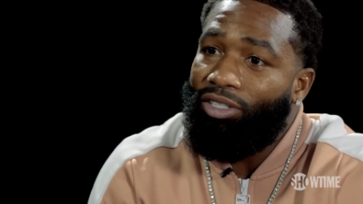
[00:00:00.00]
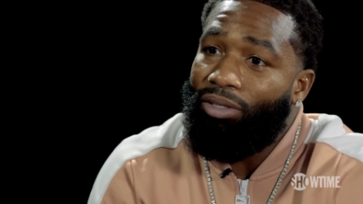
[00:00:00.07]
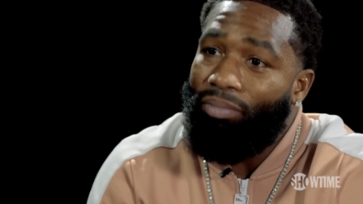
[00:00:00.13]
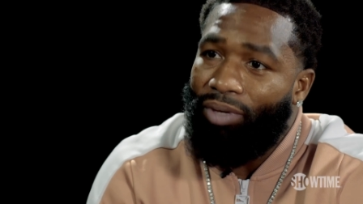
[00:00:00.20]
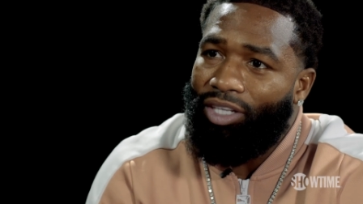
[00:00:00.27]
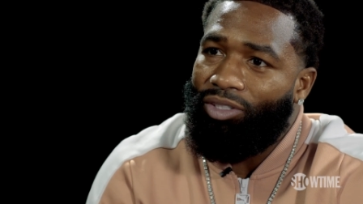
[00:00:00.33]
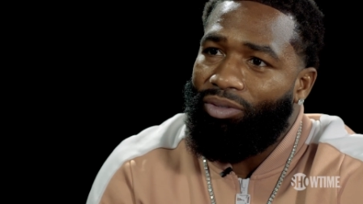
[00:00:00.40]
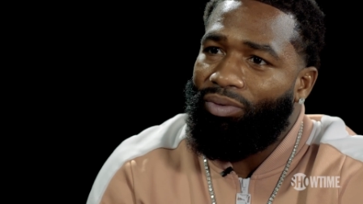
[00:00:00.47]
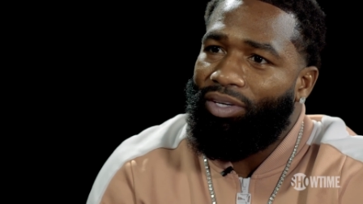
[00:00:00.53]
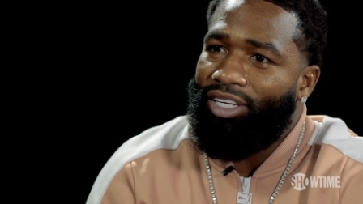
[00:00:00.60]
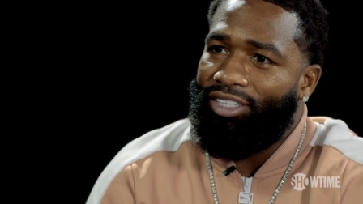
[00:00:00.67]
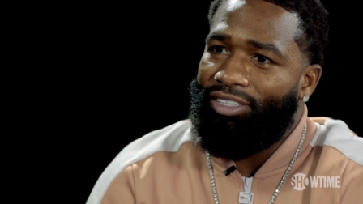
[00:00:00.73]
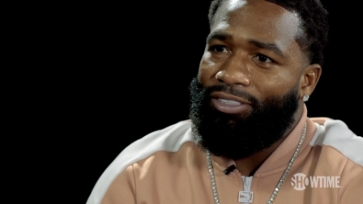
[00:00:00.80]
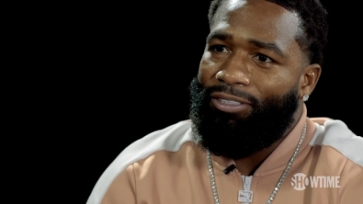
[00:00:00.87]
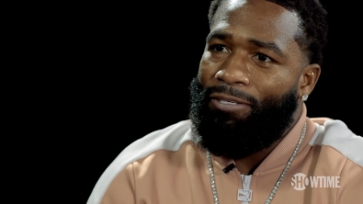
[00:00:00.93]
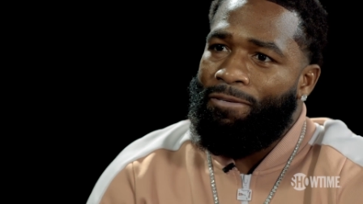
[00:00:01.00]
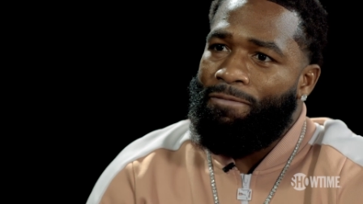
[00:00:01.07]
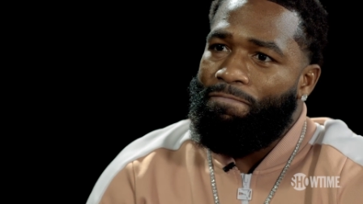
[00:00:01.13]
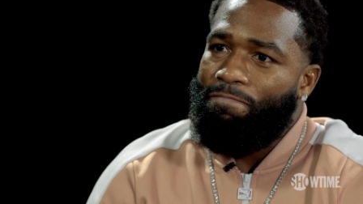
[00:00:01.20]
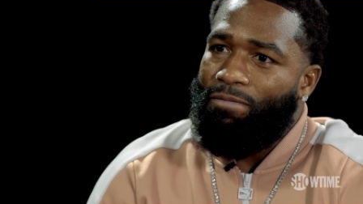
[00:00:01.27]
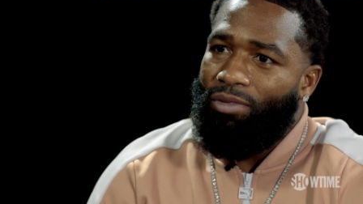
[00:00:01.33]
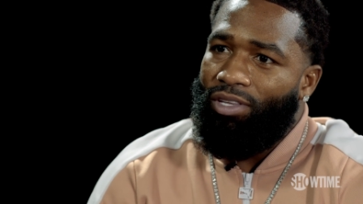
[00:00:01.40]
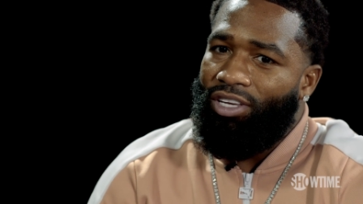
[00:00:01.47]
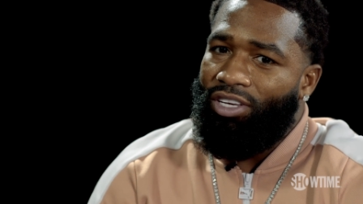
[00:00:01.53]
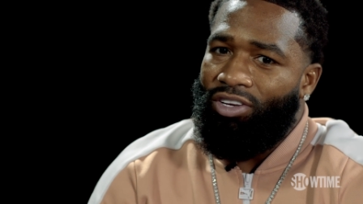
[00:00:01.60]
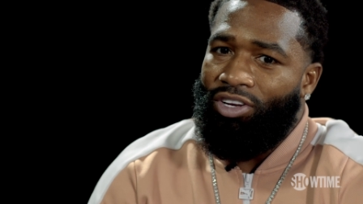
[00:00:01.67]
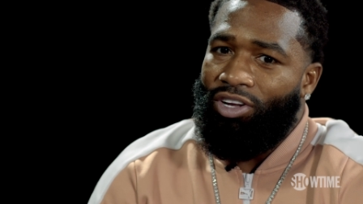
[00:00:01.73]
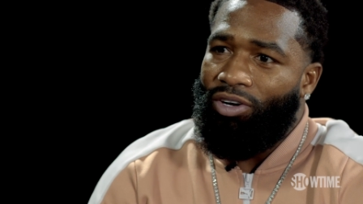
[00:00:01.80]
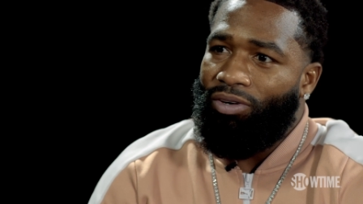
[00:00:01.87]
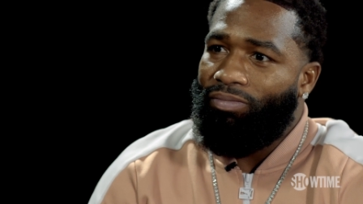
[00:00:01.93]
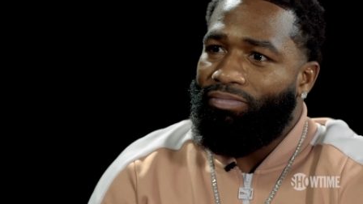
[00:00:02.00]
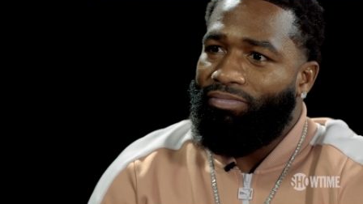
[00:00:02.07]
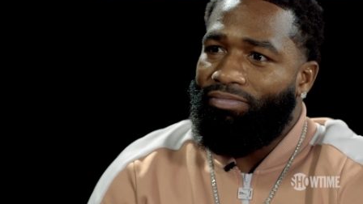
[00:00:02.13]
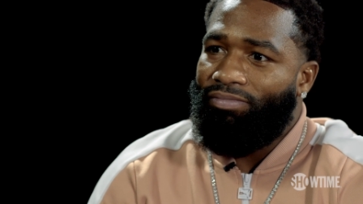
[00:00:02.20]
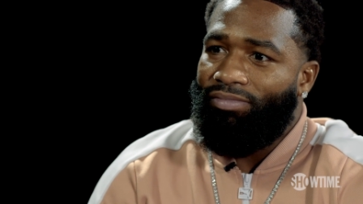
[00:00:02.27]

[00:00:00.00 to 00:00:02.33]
to make the weight. You know,